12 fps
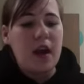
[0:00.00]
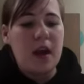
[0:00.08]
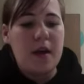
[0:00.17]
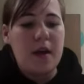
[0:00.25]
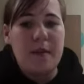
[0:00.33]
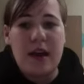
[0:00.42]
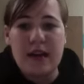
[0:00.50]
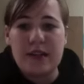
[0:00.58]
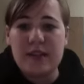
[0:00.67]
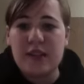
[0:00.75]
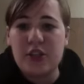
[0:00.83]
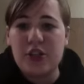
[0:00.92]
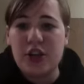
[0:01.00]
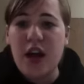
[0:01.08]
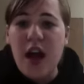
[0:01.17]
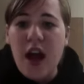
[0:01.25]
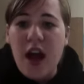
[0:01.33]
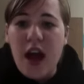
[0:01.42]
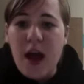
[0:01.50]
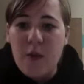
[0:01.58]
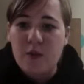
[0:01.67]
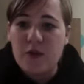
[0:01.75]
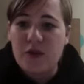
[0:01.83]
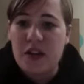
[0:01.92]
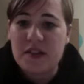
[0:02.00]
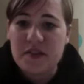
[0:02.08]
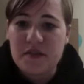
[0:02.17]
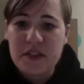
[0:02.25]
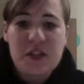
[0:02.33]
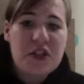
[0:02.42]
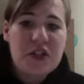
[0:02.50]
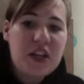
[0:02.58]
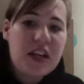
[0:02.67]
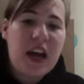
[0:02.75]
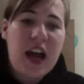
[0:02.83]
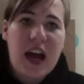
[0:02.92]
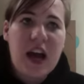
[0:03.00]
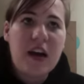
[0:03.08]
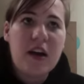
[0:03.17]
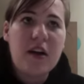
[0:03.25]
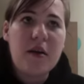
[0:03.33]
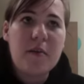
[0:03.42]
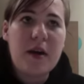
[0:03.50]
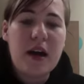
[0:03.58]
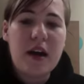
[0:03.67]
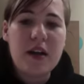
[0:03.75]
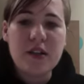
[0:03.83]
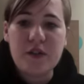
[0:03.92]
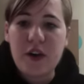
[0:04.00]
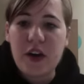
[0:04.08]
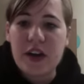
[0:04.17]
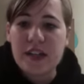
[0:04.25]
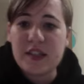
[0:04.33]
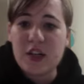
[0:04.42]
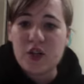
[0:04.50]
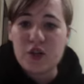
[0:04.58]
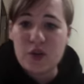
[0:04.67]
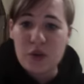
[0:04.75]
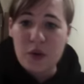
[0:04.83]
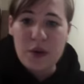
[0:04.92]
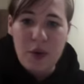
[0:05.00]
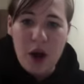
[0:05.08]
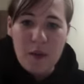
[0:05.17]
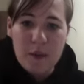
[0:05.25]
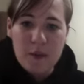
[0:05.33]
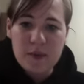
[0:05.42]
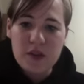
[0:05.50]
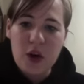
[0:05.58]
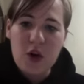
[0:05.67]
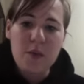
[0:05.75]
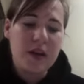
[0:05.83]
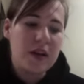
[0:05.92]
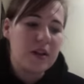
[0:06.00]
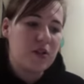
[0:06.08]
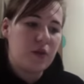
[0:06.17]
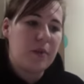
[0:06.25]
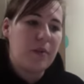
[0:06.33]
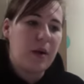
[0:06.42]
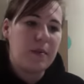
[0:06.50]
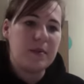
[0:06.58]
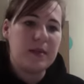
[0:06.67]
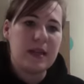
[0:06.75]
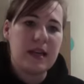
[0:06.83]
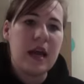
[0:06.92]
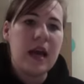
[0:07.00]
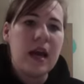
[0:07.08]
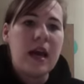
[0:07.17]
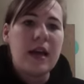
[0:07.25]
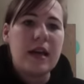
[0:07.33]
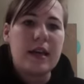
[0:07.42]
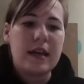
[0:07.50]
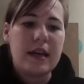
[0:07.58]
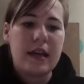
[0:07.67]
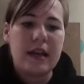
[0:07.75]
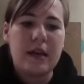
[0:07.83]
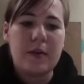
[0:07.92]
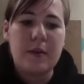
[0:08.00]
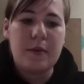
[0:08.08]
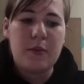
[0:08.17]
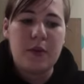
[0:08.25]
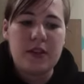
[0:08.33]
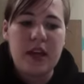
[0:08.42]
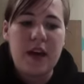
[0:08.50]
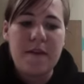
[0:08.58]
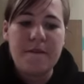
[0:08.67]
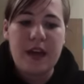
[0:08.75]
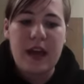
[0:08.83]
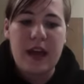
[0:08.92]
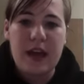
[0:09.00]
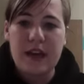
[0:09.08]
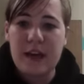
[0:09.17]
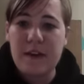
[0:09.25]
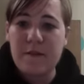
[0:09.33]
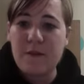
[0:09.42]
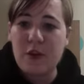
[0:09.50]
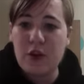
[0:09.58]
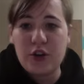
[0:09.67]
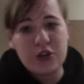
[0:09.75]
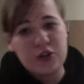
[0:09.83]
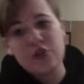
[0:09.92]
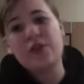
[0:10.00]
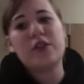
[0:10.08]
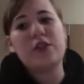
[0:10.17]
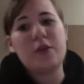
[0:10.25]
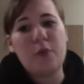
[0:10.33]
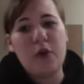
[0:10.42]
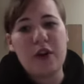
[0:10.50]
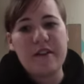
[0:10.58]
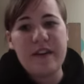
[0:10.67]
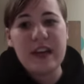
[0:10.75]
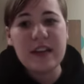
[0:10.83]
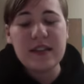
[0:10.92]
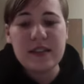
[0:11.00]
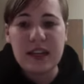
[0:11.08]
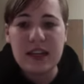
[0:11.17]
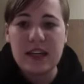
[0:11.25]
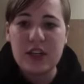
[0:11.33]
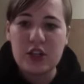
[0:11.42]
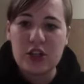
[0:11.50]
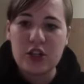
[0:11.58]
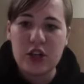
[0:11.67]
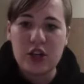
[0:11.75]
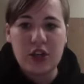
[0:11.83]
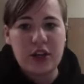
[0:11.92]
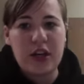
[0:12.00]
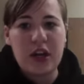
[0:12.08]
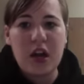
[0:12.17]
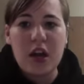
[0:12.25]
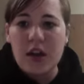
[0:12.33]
And as a teacher, I will do lots of teaching as far as story problems go, because story problems can get a little bit more tough, and if your students are more advanced, they need to start learning